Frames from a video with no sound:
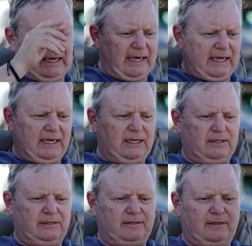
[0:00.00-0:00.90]

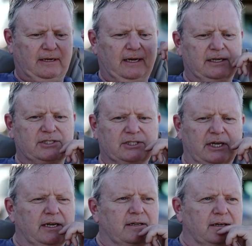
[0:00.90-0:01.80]
And I
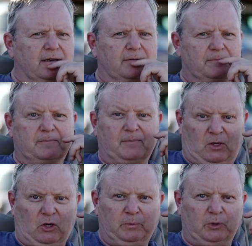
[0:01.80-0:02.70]
said,
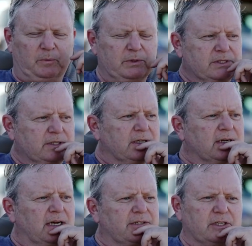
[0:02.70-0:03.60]
on purpose,
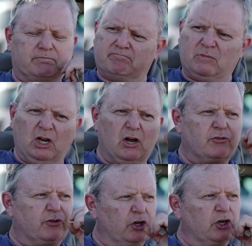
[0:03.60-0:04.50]
I said, low
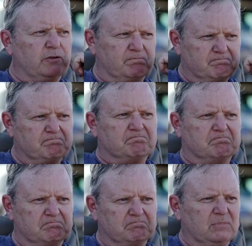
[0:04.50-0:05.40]
third.
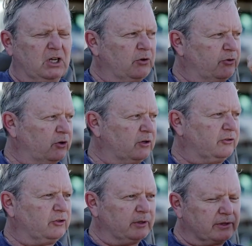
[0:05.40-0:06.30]
Low third
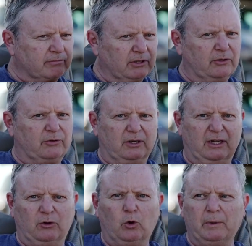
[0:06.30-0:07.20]
will do it. Low third.
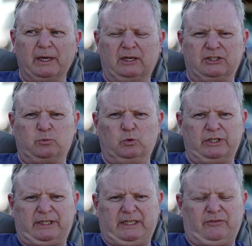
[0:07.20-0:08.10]
Now, normally I just
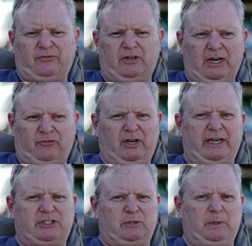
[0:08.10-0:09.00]
wouldn't give
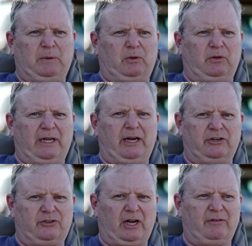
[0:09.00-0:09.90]
advice to people on how
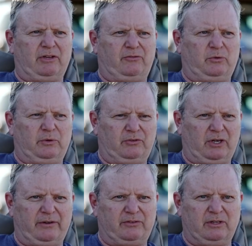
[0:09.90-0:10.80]
to drive their four-wheel
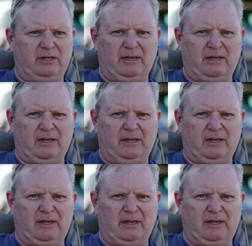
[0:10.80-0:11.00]
drives.